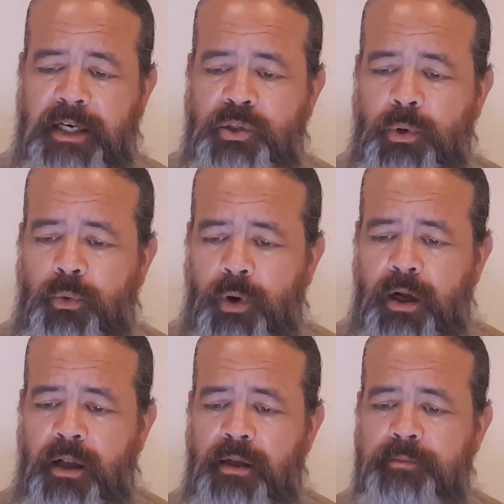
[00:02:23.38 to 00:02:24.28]
to a
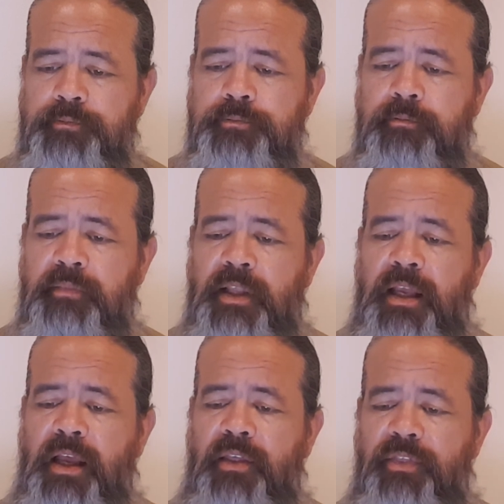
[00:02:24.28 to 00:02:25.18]
wall.
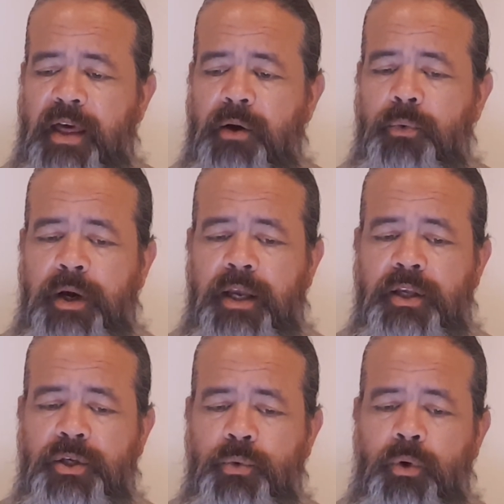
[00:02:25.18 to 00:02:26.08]
That way
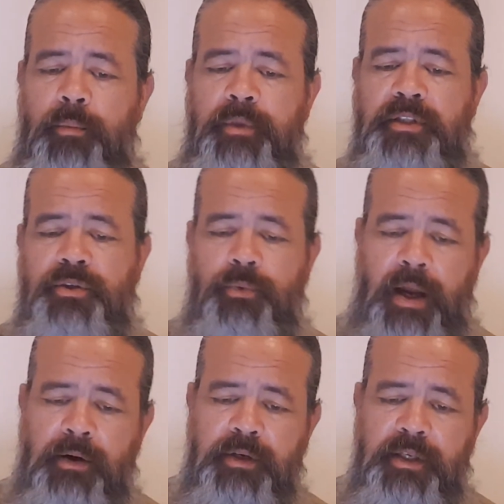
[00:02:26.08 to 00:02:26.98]
you won't be
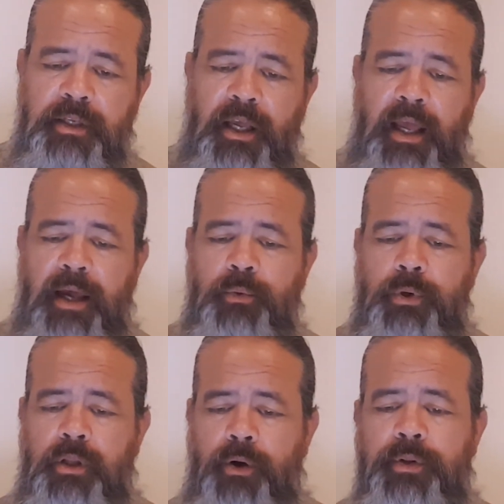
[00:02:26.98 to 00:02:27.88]
surrounded and
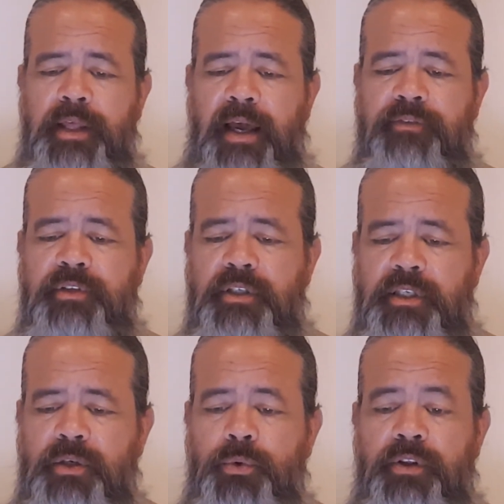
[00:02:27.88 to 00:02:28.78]
will only have to
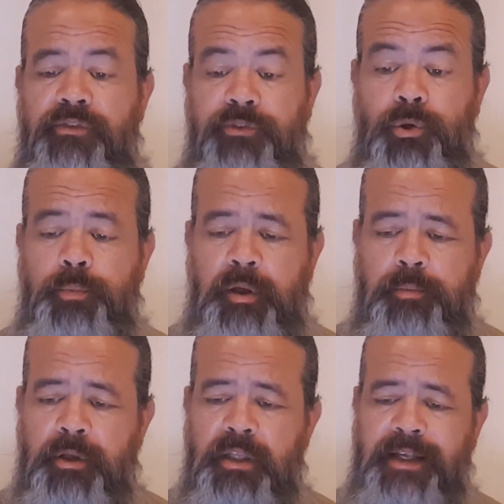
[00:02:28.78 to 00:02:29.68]
deal with a few
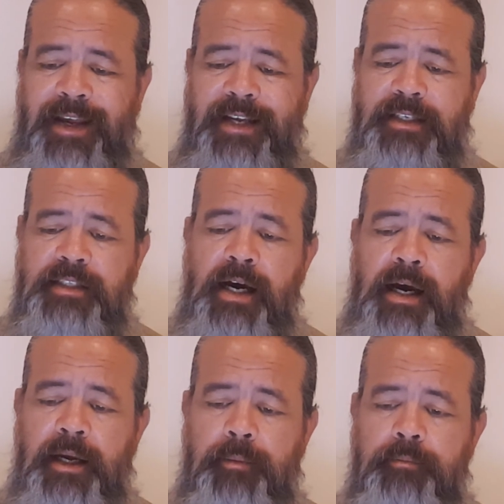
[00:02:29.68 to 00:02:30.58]
people at a
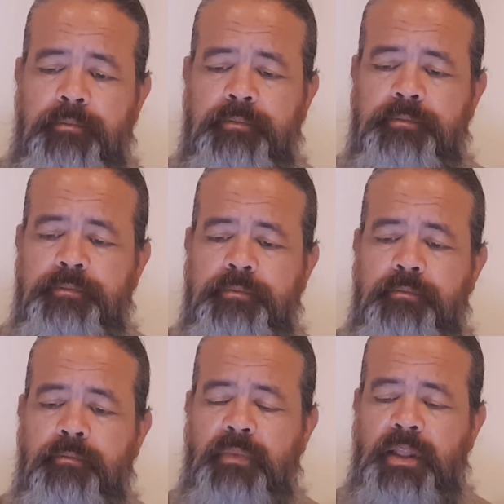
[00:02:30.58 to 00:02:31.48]
time.
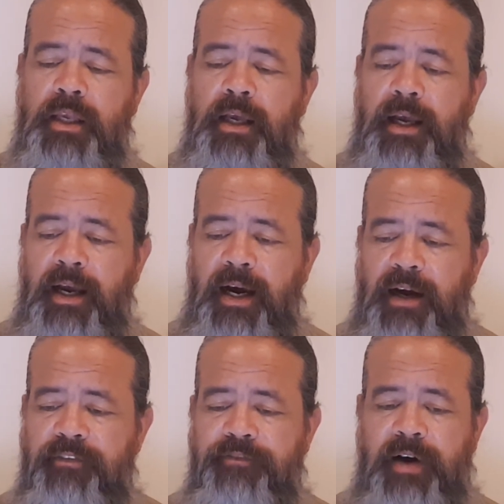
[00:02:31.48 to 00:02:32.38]

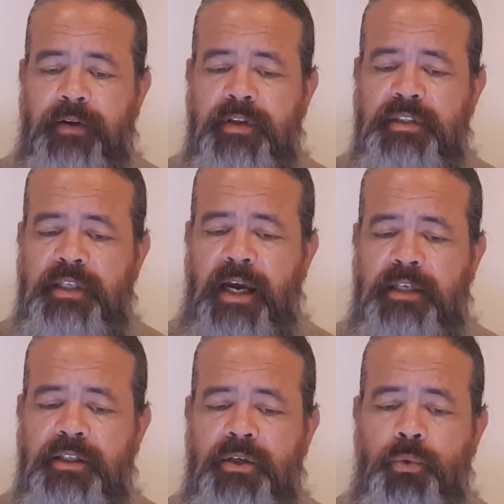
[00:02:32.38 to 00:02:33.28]
I've found this
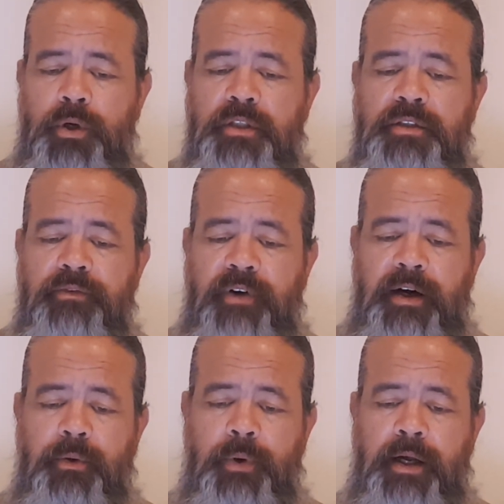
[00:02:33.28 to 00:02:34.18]
tactic works
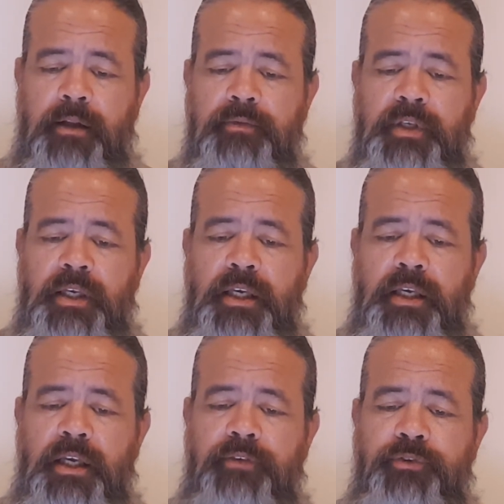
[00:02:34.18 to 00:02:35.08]
very well.
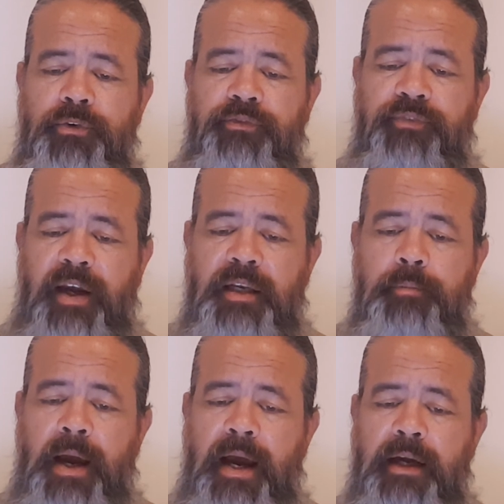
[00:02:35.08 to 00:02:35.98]
If you fade
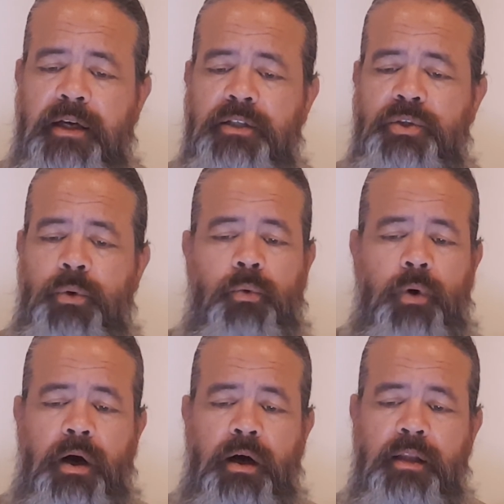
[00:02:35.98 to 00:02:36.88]
back to a
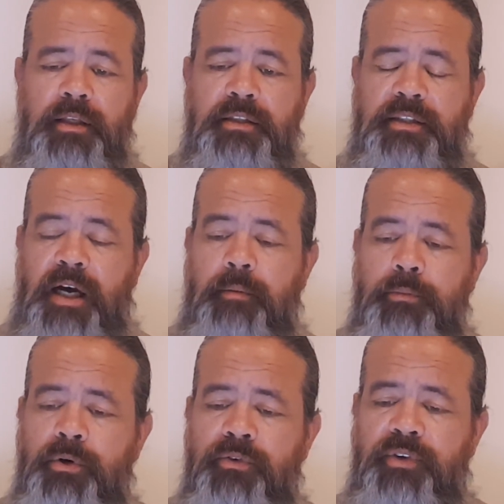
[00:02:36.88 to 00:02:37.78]
wall and stop
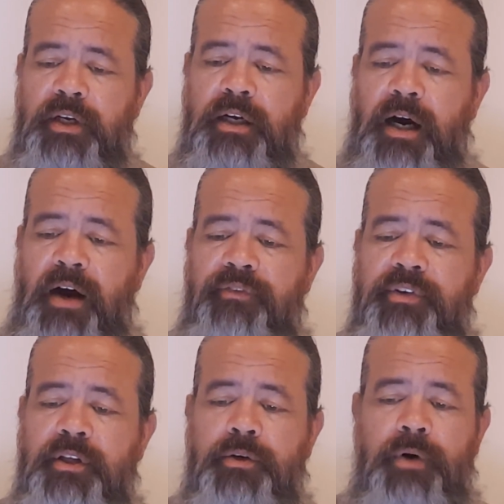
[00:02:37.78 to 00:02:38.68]
moving, often
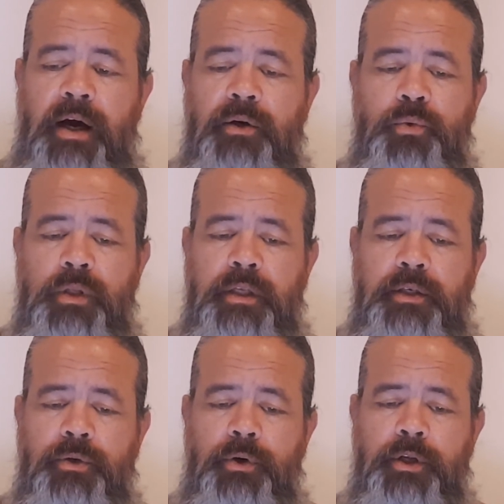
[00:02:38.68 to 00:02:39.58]
the crowd will
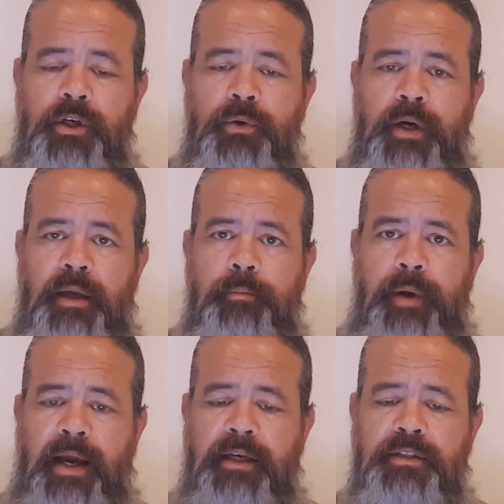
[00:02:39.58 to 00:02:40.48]
ignore you and
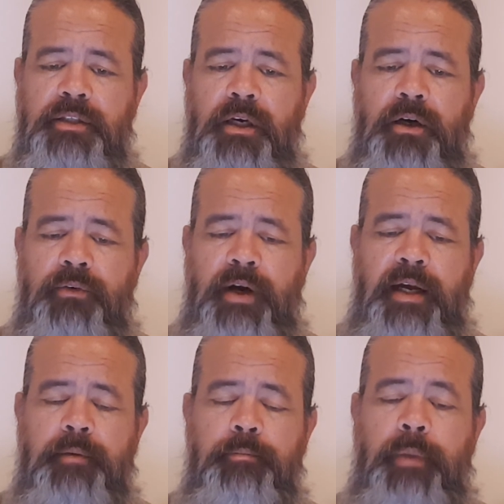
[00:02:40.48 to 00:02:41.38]
pass
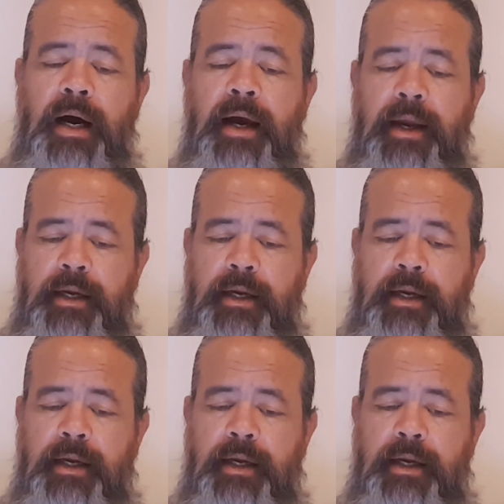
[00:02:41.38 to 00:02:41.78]
right by.